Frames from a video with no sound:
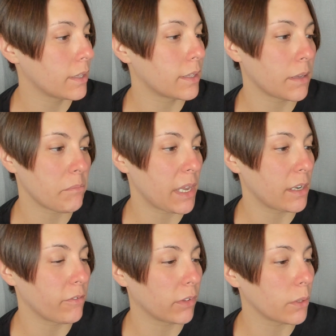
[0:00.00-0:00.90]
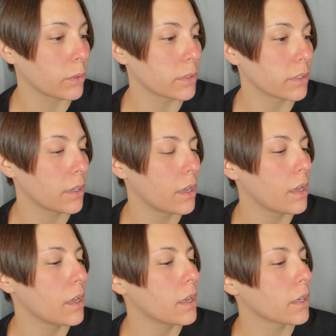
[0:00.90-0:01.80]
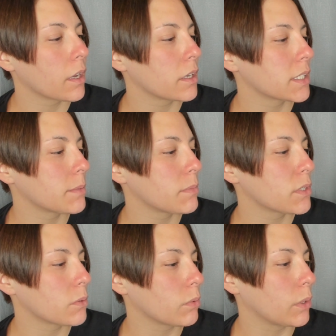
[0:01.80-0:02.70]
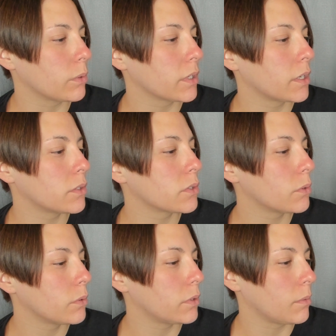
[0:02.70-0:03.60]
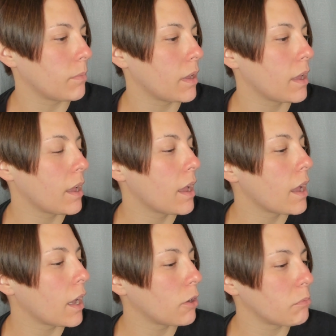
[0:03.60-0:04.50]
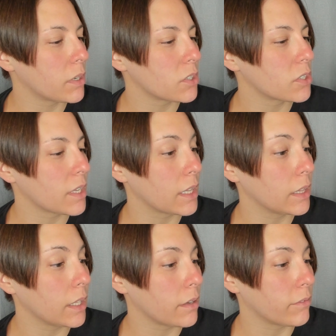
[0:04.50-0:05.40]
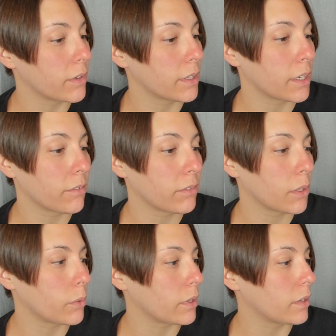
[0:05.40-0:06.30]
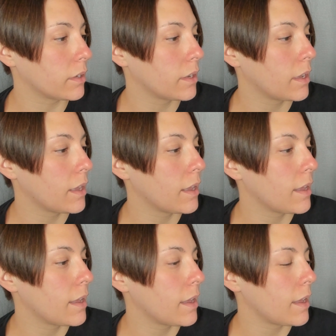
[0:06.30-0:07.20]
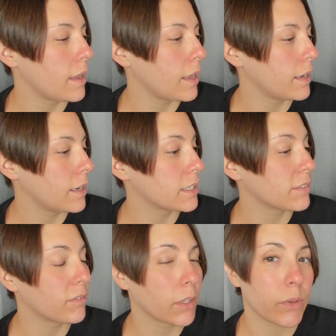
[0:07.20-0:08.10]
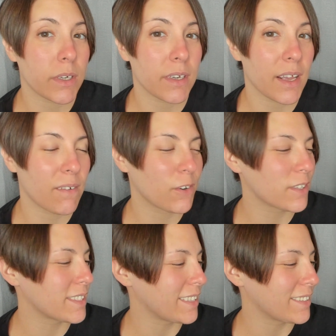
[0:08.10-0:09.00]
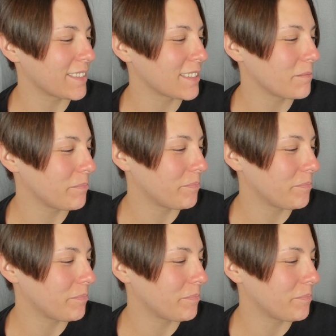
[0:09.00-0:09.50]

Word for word: that made it float. Customers wrote and told them how much they loved that it floated, and it has floated ever since.